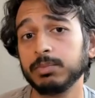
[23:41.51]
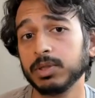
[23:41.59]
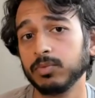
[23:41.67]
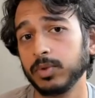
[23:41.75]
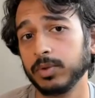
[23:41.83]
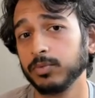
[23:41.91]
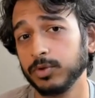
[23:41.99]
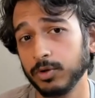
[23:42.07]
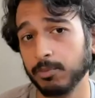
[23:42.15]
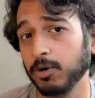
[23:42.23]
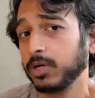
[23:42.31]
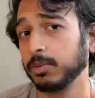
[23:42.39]
But when
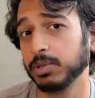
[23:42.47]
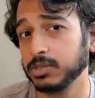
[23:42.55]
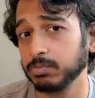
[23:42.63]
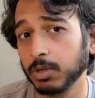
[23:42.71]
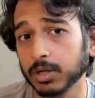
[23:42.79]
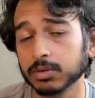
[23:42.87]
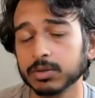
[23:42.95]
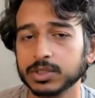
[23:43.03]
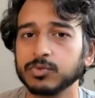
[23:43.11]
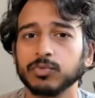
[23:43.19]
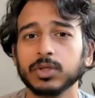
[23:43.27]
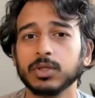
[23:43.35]
your marketplace model
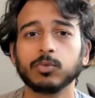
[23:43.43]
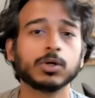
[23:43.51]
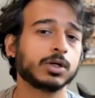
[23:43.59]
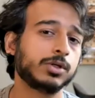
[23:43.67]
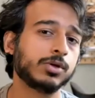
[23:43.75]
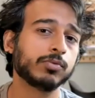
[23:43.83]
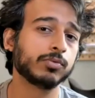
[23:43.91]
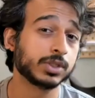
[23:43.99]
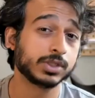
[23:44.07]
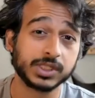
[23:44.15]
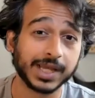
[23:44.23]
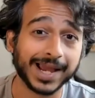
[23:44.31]
doesn't really work, you don't
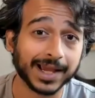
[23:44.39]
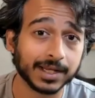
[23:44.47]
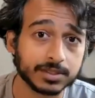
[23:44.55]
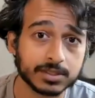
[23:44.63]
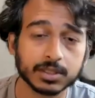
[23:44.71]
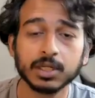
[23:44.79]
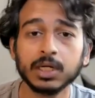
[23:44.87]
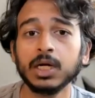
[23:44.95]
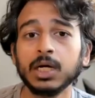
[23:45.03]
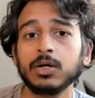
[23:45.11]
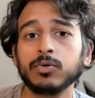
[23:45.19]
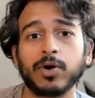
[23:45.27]
really see ads
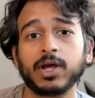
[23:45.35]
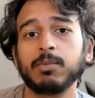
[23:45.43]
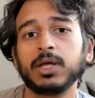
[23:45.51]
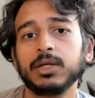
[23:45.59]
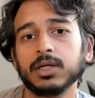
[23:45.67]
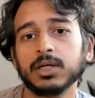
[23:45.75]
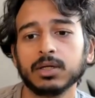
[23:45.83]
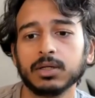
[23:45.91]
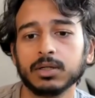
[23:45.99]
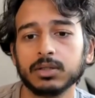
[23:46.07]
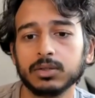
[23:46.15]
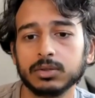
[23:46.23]
recommending